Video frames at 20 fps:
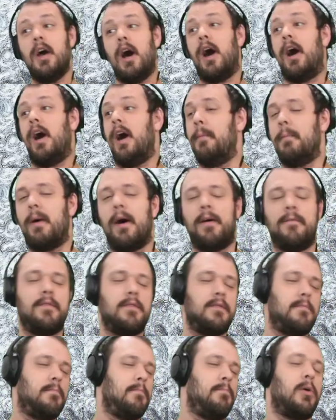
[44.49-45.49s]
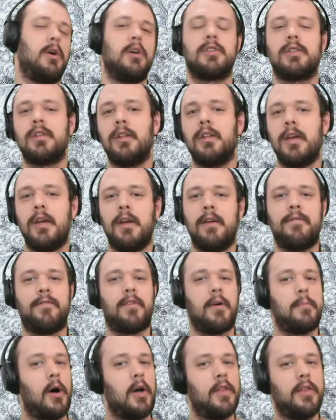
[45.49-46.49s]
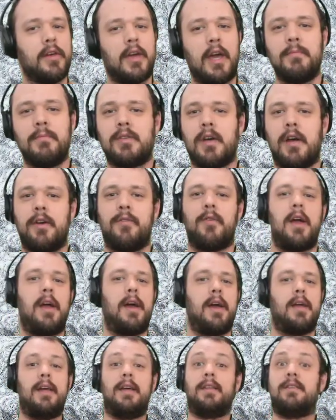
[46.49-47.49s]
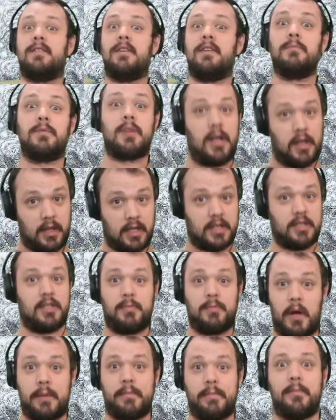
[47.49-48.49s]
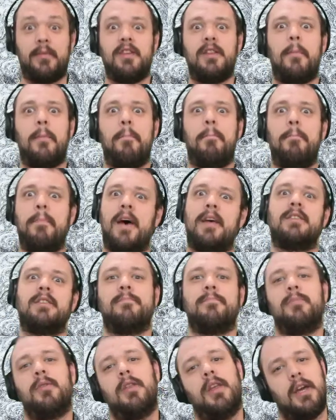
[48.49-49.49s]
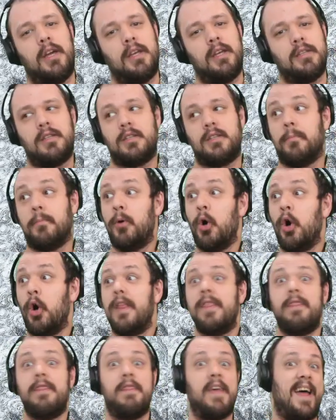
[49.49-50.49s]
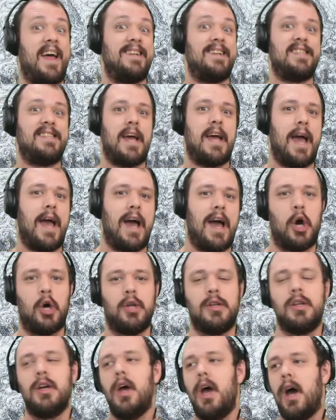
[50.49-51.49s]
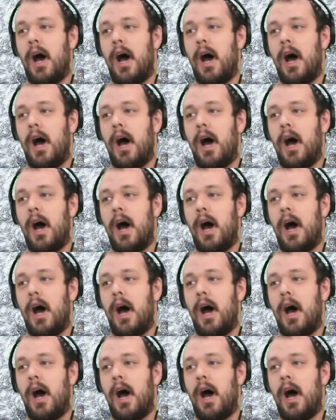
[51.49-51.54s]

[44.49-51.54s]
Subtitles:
Um, Personally, from all the games I ran, it seems like this is probably the best place to put that town,